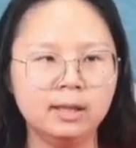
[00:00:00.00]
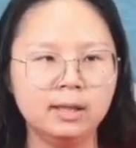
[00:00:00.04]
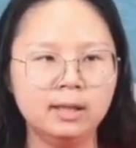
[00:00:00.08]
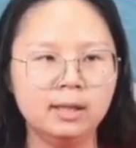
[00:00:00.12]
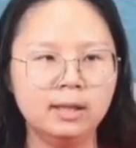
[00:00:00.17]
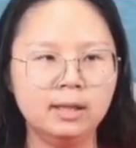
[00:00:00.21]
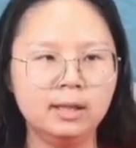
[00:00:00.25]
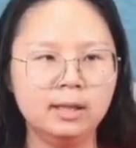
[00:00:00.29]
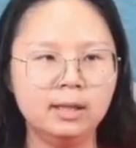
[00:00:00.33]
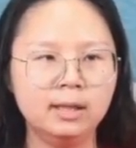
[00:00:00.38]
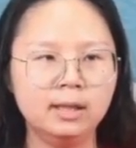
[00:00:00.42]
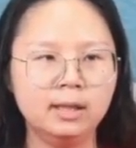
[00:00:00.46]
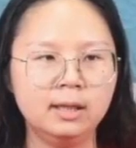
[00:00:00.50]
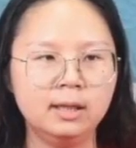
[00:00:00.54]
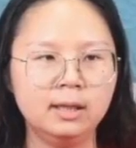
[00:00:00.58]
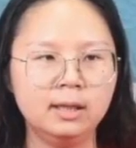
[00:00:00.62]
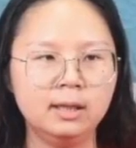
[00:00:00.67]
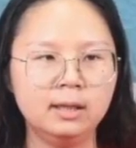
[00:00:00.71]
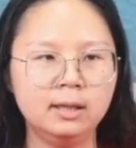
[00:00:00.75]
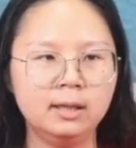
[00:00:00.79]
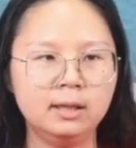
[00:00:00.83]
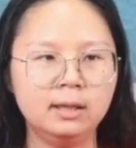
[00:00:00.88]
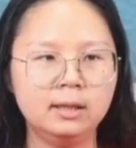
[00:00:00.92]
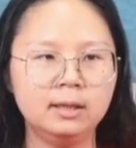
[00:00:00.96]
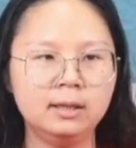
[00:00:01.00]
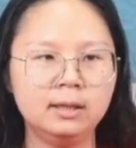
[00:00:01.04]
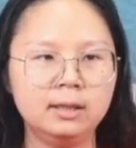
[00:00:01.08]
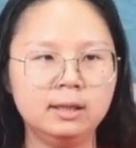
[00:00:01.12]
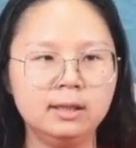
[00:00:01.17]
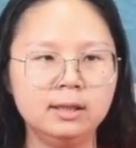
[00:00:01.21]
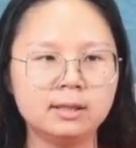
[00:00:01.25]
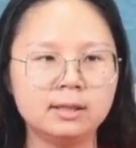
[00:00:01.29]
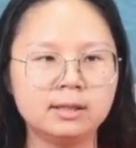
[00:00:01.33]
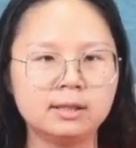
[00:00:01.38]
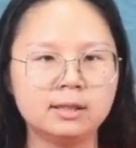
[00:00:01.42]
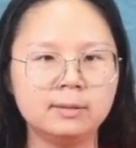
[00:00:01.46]
uh
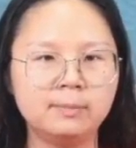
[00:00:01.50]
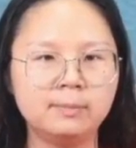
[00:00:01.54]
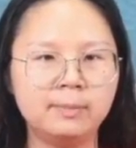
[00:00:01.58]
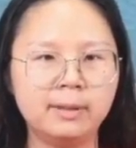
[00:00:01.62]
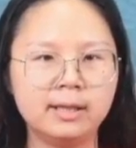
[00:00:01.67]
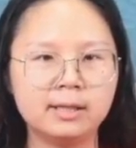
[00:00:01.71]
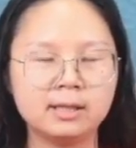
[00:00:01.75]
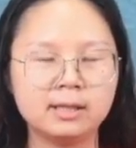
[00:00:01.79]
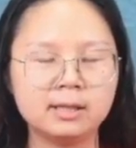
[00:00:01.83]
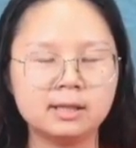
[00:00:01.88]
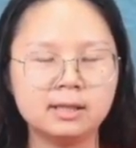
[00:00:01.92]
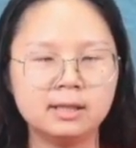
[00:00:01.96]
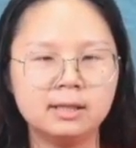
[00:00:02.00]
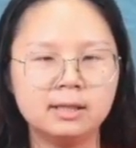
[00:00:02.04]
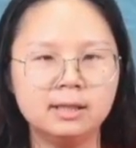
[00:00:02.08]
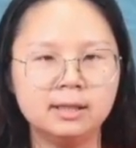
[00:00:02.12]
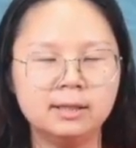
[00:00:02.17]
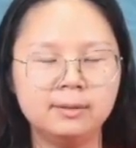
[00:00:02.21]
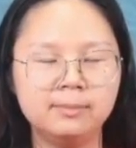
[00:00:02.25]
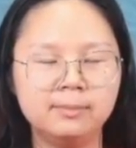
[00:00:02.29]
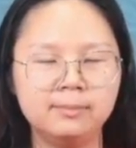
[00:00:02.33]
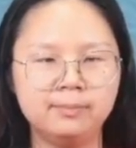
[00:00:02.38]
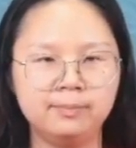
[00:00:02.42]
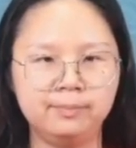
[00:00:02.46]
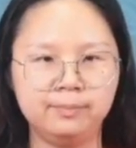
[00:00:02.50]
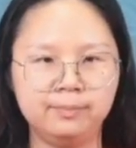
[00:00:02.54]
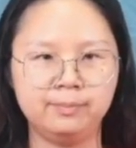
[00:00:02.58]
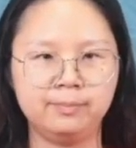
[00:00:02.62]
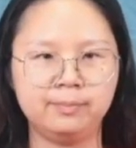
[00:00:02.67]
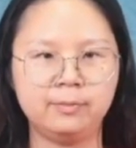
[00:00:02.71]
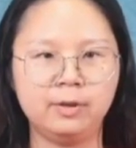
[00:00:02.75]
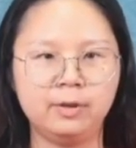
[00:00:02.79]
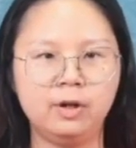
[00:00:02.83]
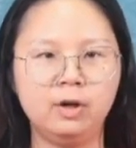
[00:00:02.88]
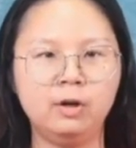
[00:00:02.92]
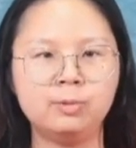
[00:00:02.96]
is the best uh,
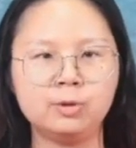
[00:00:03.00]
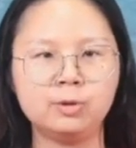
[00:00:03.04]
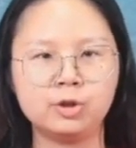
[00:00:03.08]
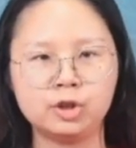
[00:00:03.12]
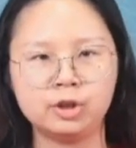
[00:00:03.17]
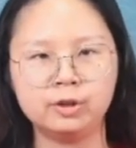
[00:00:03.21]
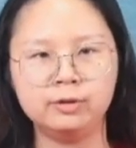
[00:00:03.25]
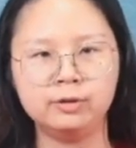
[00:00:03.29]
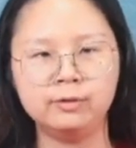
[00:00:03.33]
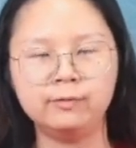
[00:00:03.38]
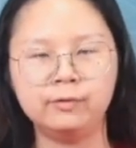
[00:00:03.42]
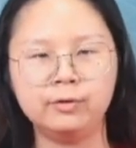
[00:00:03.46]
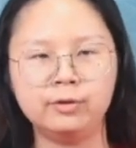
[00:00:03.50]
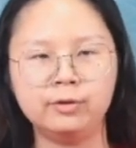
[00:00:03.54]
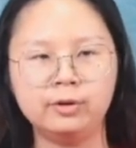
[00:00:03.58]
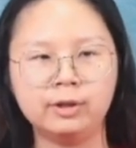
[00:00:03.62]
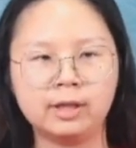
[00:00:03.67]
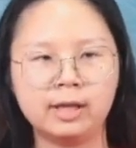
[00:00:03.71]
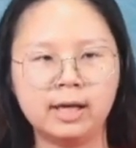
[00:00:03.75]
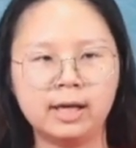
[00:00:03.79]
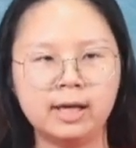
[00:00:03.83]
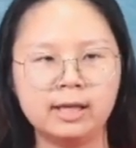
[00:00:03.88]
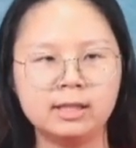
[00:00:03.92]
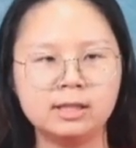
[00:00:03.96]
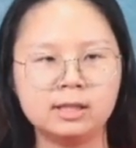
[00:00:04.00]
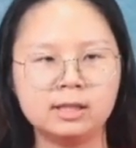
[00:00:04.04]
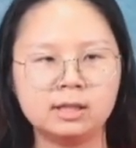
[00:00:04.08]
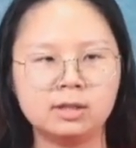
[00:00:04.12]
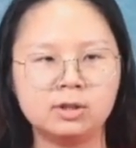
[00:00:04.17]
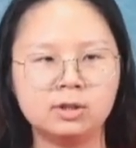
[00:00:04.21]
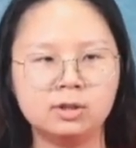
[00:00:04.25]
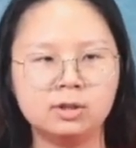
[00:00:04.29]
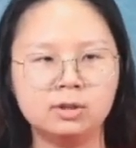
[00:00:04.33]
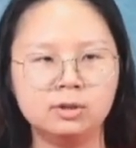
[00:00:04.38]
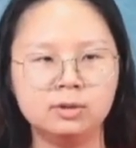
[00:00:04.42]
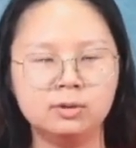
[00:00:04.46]
um, option for you guys
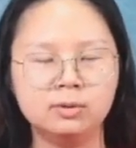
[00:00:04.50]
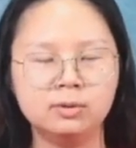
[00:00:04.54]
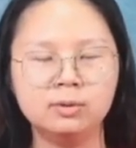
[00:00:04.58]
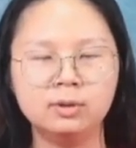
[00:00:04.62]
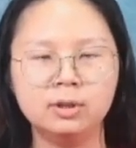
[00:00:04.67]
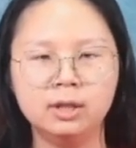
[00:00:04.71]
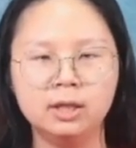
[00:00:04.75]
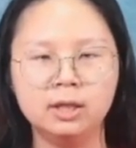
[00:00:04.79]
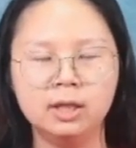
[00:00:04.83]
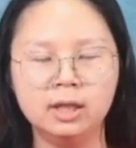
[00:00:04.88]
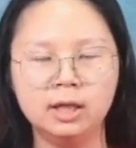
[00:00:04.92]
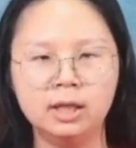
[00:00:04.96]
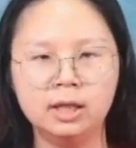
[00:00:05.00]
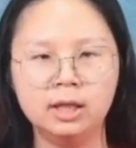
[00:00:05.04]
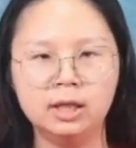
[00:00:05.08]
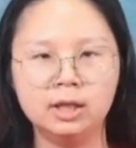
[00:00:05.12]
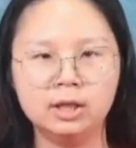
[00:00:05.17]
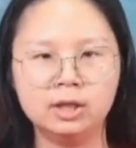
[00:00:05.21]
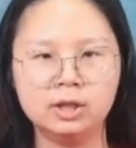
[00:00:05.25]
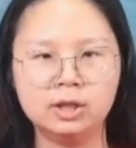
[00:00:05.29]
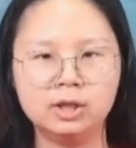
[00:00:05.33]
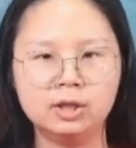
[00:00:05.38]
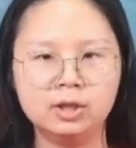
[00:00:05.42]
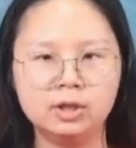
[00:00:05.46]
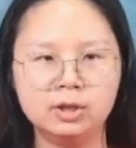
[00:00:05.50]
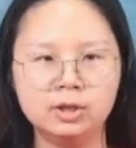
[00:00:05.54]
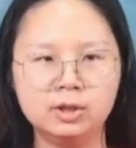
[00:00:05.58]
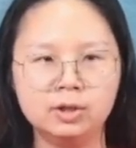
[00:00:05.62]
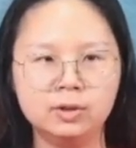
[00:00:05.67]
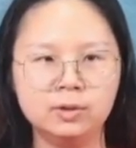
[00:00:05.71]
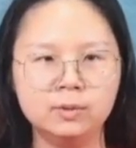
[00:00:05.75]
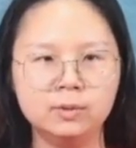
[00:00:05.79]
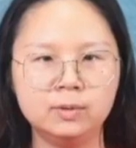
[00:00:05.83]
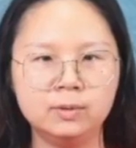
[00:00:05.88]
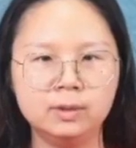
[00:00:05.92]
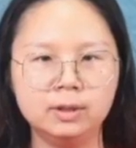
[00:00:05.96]
to um,
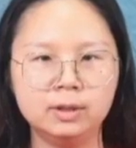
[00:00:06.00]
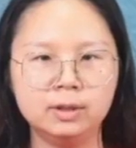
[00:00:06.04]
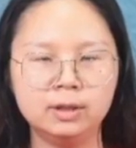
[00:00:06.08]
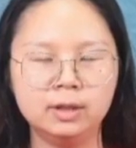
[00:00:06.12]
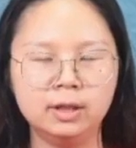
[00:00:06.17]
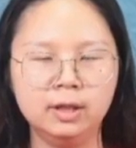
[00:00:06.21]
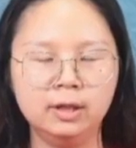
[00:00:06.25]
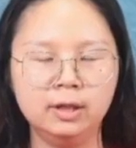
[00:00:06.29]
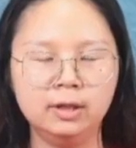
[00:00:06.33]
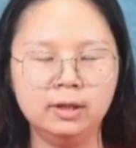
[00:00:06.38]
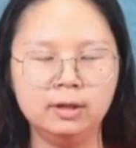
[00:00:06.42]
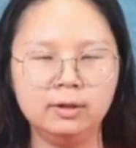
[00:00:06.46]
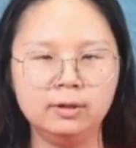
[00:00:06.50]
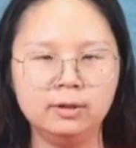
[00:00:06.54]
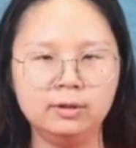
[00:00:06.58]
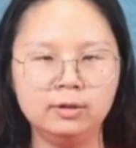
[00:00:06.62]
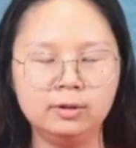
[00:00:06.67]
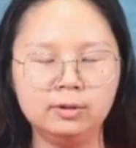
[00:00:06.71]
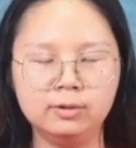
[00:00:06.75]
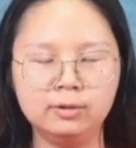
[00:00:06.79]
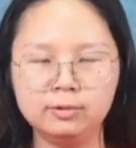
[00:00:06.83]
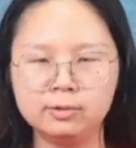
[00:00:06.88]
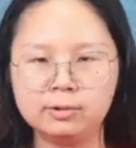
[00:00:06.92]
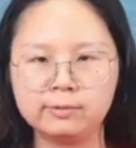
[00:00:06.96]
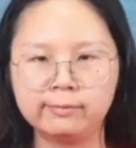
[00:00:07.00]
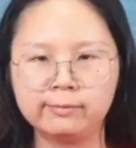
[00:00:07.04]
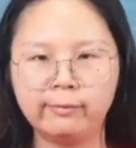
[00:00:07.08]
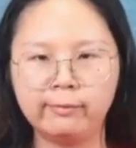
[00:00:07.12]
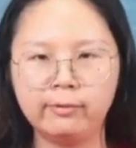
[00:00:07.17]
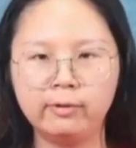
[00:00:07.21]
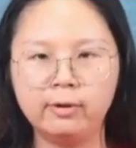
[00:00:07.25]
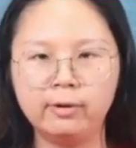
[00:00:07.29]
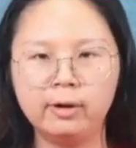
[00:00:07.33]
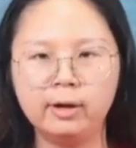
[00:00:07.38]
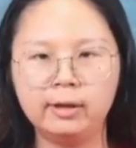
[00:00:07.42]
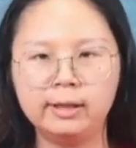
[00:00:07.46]
to uh, use
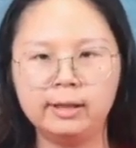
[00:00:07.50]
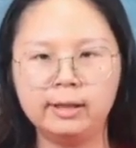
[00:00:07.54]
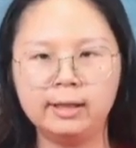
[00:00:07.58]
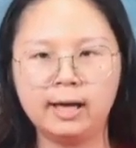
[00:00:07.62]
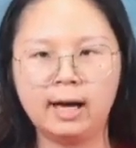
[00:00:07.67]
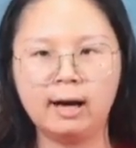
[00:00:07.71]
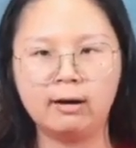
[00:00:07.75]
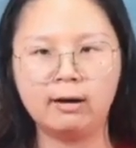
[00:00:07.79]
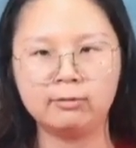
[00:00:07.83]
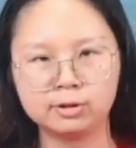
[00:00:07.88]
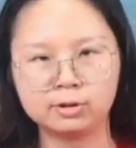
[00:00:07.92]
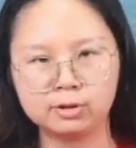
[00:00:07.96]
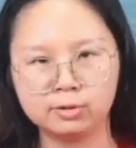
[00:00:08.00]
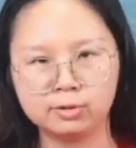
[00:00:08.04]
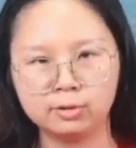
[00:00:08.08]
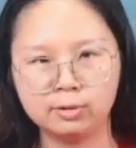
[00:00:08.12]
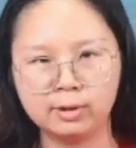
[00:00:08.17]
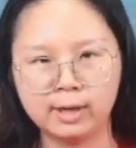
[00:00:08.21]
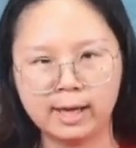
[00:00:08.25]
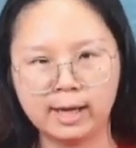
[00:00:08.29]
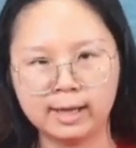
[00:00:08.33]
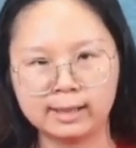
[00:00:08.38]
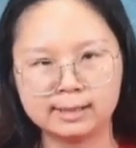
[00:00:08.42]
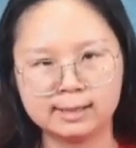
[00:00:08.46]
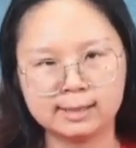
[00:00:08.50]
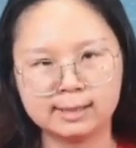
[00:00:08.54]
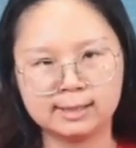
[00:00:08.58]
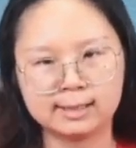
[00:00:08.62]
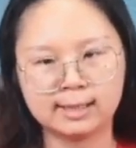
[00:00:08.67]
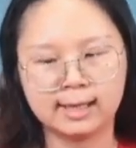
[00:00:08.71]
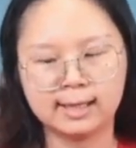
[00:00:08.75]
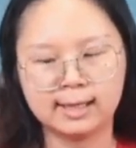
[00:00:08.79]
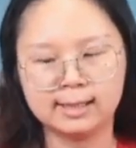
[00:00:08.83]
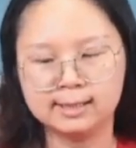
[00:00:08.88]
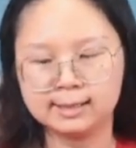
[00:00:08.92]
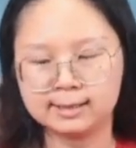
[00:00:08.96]
for the outdoor
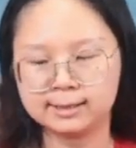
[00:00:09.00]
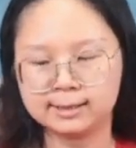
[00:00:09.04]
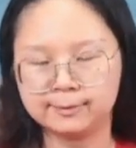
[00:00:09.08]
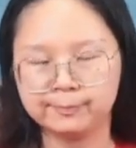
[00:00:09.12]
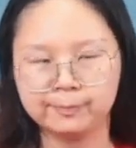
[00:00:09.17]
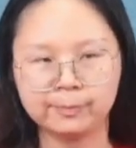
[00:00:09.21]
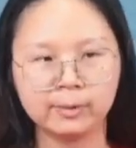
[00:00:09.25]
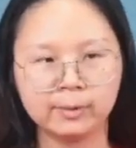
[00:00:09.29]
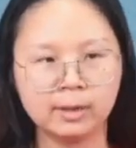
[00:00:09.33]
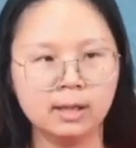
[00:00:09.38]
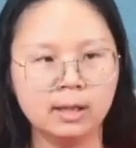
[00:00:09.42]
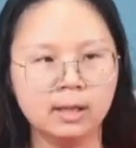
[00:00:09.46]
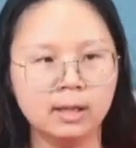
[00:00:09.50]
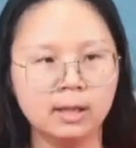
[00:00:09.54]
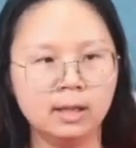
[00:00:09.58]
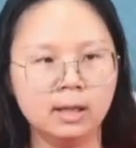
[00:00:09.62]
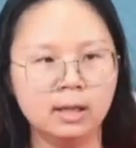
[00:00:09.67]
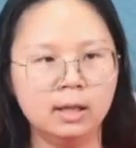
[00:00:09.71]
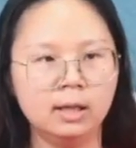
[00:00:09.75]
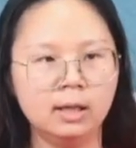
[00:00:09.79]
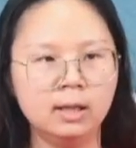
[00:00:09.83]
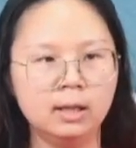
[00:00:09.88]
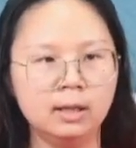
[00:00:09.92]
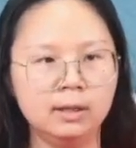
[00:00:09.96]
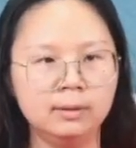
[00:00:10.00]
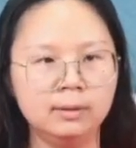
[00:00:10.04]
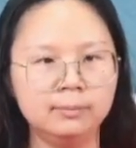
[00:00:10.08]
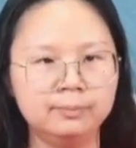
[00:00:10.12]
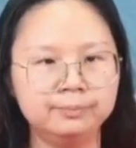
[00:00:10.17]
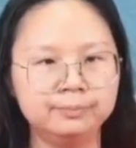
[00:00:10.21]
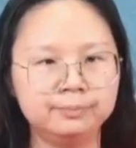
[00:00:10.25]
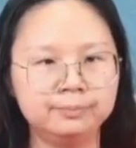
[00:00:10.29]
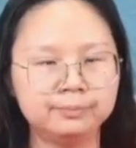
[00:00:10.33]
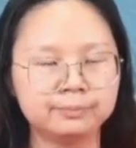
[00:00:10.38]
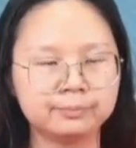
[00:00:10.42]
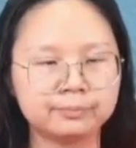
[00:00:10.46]
exercise.
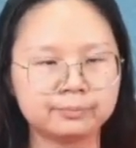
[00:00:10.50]
Um,